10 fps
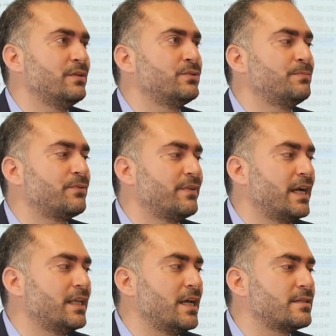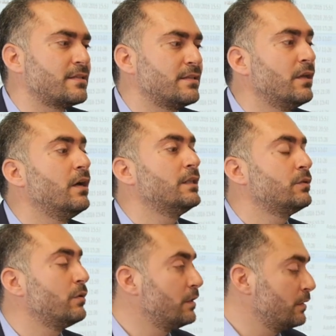provide us.
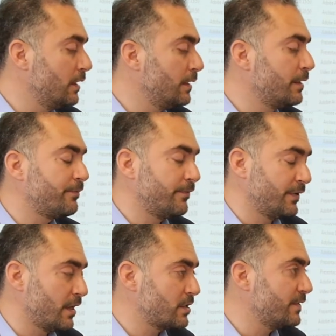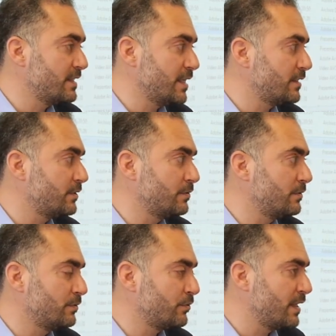The philosophy is not
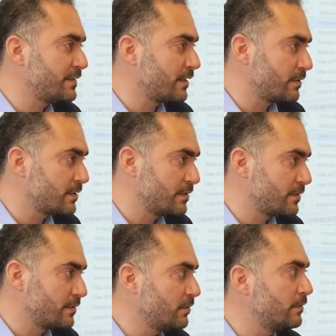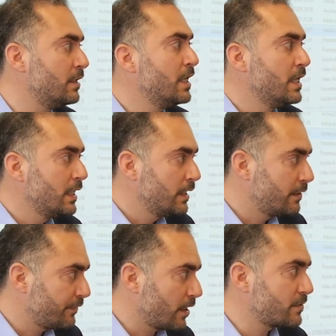to raise the questions. No, the
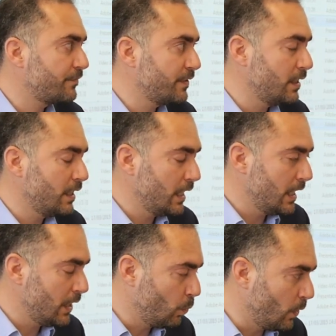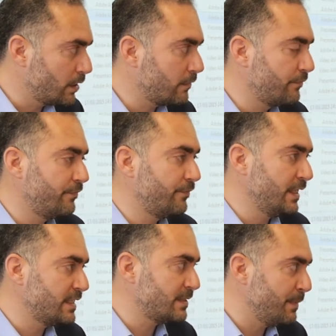philosophy, one of
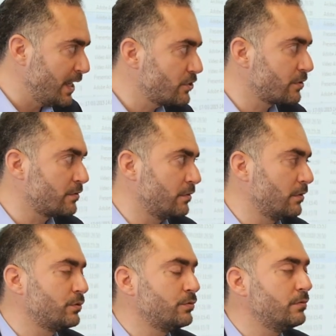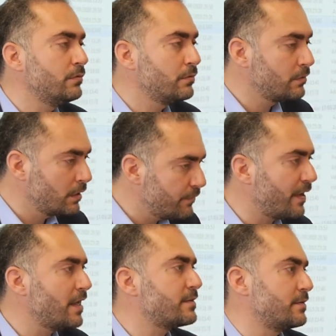its major role to give
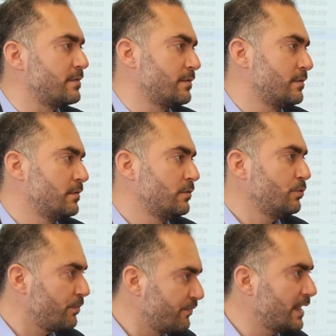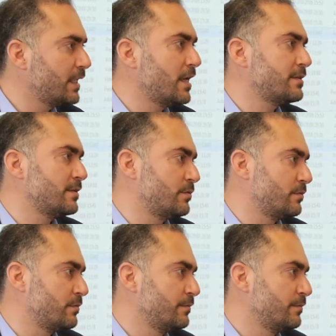answers, to provide answers to.